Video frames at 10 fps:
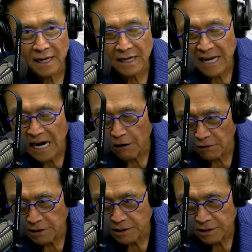and
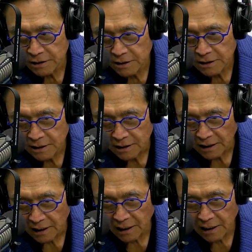Harris
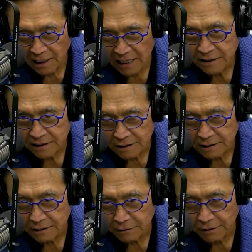get elected,
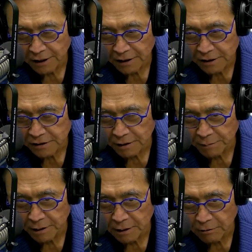you think that's going
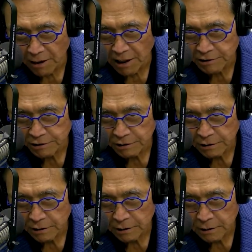to be a crash
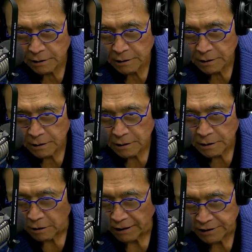
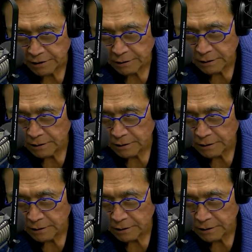correction?